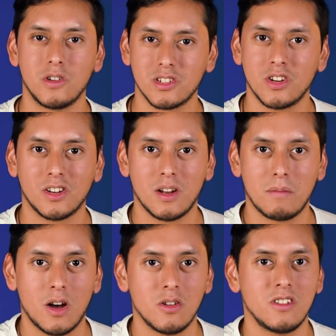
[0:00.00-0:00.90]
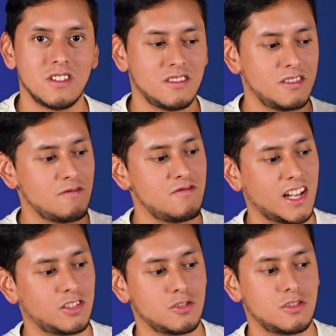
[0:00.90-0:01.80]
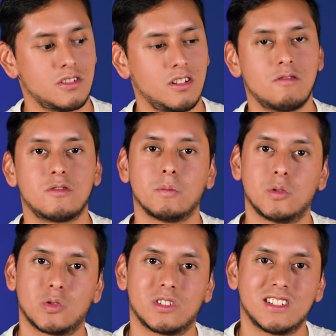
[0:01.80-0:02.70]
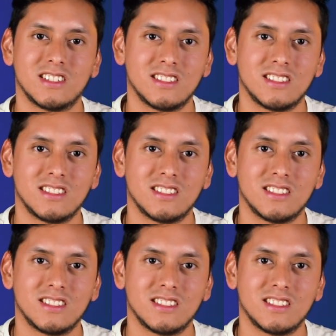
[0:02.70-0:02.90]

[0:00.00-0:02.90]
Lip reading: We're talking about the Vector from Dur.